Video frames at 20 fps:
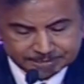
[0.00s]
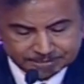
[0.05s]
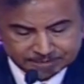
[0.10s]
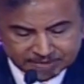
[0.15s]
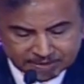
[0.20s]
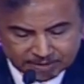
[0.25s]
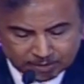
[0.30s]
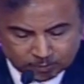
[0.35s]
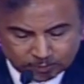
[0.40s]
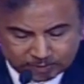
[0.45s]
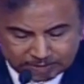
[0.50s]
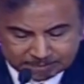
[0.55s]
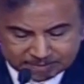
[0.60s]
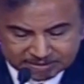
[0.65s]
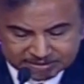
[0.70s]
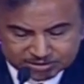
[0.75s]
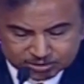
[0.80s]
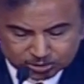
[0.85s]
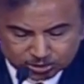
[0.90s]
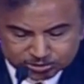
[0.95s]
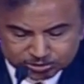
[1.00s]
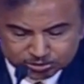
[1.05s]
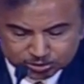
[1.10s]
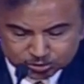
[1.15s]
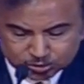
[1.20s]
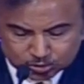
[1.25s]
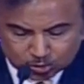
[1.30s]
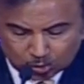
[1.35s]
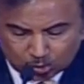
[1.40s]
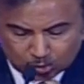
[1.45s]
We must also do
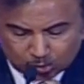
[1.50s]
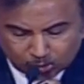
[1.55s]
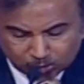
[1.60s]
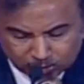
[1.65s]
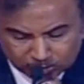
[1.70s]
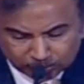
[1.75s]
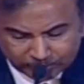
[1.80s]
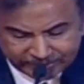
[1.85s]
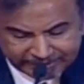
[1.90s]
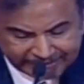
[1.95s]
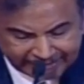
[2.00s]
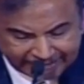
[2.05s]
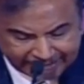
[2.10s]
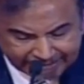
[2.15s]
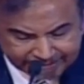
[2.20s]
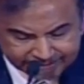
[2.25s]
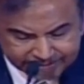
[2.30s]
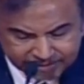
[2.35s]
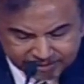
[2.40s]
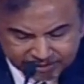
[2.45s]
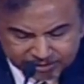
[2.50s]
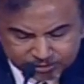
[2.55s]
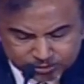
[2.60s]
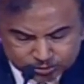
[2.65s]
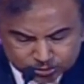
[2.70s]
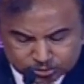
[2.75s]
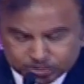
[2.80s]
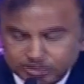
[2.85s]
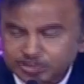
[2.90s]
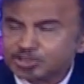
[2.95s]
all we can to
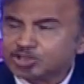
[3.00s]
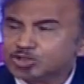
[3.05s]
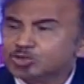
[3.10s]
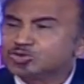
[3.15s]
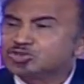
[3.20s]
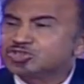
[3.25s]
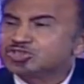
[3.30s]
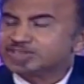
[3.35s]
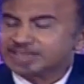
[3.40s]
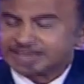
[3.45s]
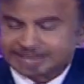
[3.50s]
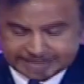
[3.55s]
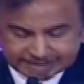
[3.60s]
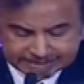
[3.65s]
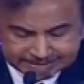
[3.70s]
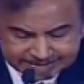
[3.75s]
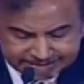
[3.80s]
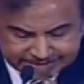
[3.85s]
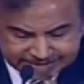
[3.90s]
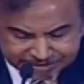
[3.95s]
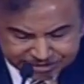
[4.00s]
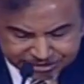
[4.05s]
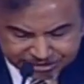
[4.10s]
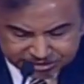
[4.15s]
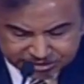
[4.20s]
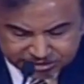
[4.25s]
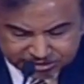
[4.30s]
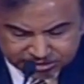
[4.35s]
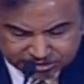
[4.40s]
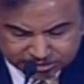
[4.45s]
reduce the conditions
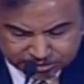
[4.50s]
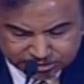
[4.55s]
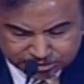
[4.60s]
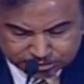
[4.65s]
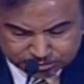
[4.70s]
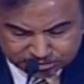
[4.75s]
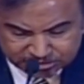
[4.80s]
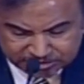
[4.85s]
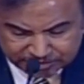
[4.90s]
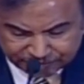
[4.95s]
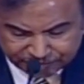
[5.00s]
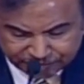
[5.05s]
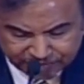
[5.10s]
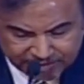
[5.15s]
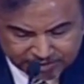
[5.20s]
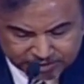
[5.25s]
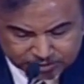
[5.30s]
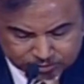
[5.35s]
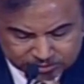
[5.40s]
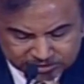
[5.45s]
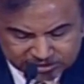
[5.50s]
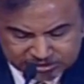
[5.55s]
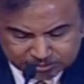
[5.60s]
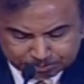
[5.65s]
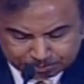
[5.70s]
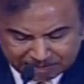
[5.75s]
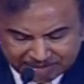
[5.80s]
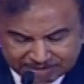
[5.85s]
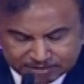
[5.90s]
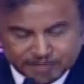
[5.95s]
conducive to the
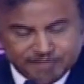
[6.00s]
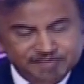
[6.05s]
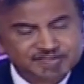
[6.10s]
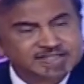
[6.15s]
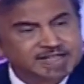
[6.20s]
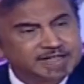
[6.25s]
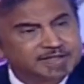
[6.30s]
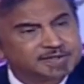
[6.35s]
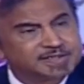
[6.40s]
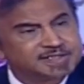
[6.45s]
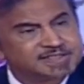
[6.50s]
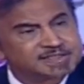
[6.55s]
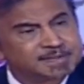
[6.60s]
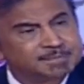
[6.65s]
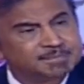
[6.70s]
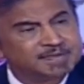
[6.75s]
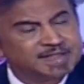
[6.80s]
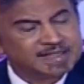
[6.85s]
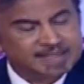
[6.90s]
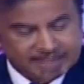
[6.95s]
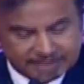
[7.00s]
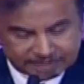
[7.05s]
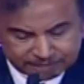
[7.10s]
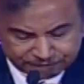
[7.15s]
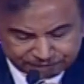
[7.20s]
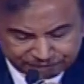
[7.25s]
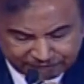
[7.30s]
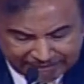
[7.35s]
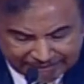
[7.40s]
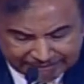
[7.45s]
spread of terrorism and
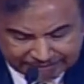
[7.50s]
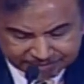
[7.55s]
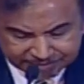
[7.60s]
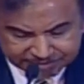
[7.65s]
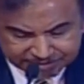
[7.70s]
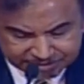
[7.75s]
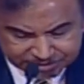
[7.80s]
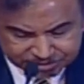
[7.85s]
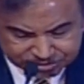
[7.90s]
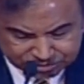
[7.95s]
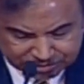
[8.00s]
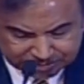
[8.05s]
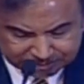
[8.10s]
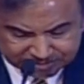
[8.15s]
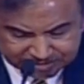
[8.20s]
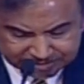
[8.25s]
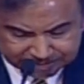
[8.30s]
violent extremism.